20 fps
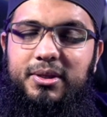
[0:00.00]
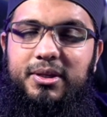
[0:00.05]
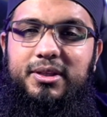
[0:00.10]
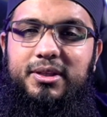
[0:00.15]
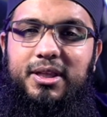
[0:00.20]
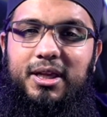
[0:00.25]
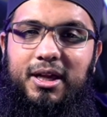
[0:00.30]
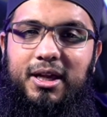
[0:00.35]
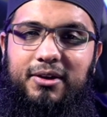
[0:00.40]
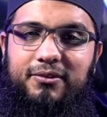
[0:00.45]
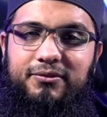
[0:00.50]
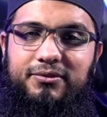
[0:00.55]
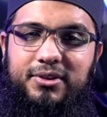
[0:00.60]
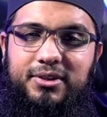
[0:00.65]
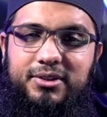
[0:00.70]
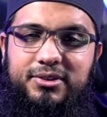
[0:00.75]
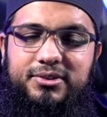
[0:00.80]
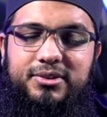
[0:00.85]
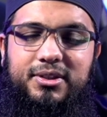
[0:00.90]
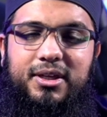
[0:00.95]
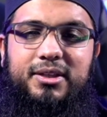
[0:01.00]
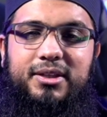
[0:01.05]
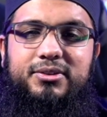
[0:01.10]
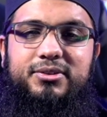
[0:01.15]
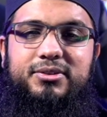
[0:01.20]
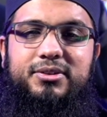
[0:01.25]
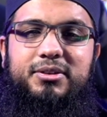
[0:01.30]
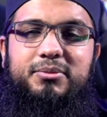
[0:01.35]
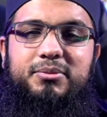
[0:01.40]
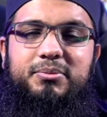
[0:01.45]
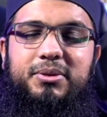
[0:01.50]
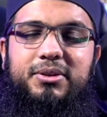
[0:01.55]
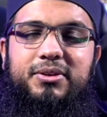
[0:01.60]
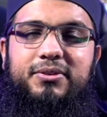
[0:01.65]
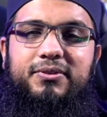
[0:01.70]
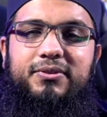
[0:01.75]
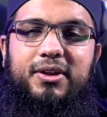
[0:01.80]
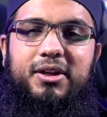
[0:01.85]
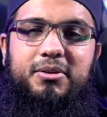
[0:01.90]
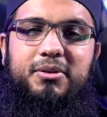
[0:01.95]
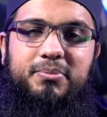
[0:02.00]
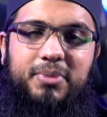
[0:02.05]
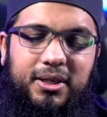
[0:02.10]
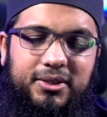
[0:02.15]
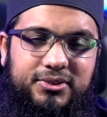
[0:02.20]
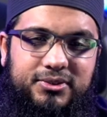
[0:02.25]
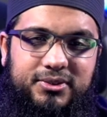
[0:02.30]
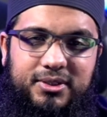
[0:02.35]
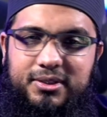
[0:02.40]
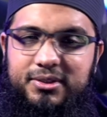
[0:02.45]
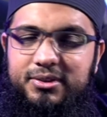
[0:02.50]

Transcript: They're going to have this, and it's going to be the very best,